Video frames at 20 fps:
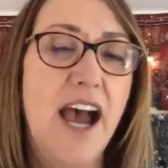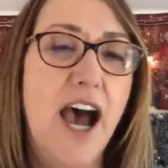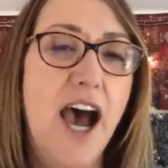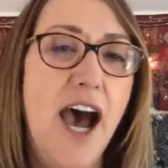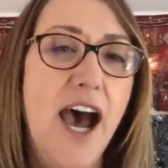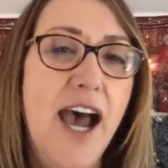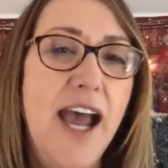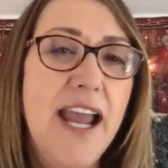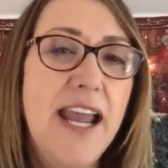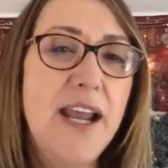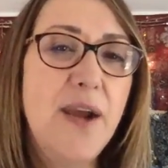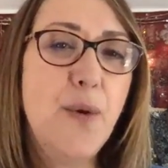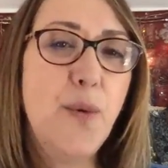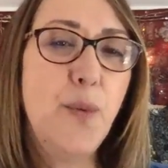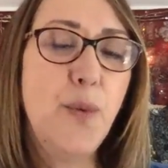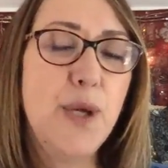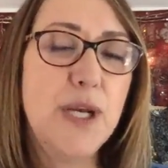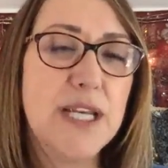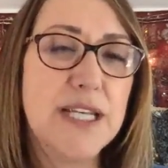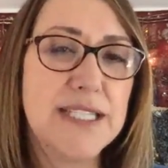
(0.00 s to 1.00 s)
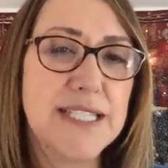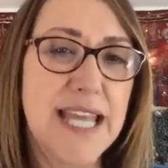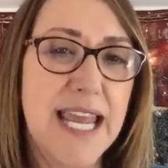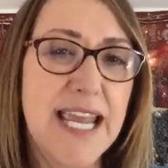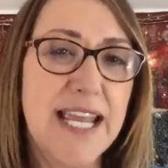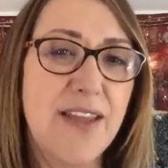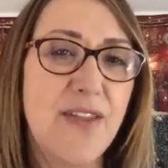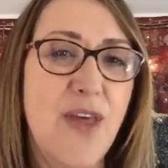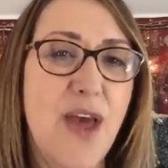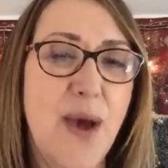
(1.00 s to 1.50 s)
I would
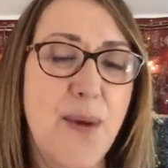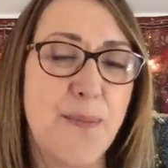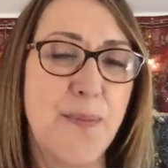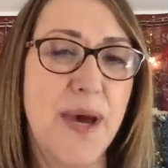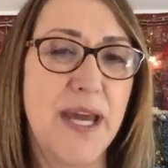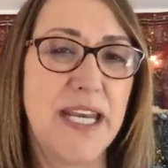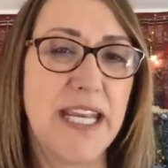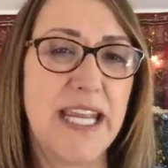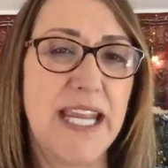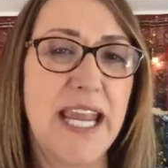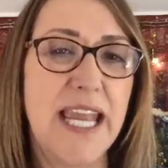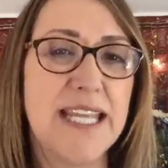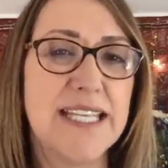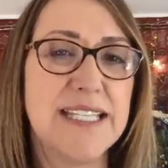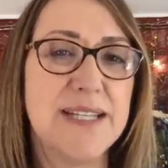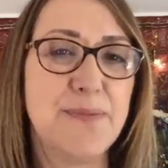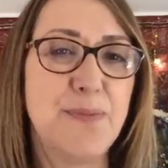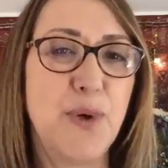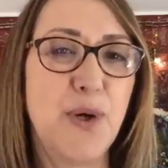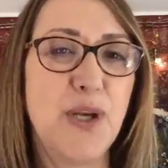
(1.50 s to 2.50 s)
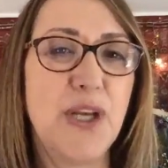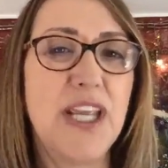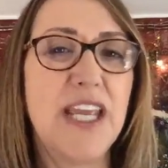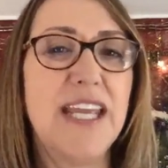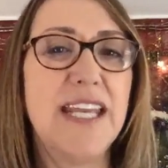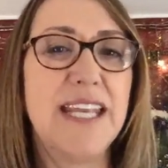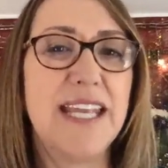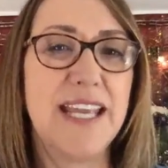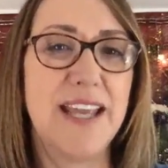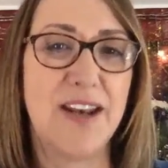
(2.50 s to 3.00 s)
take that money and put
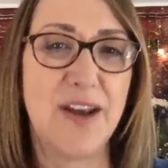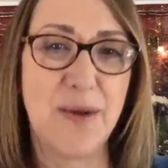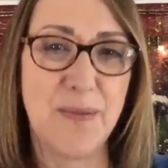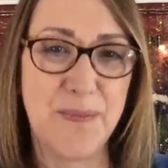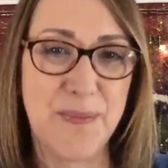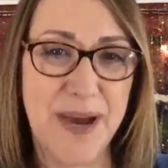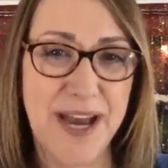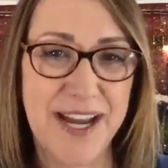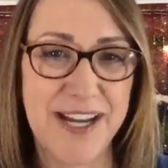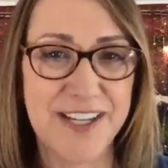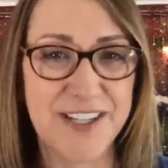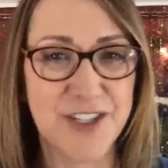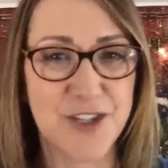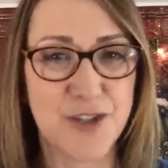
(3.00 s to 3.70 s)
it in my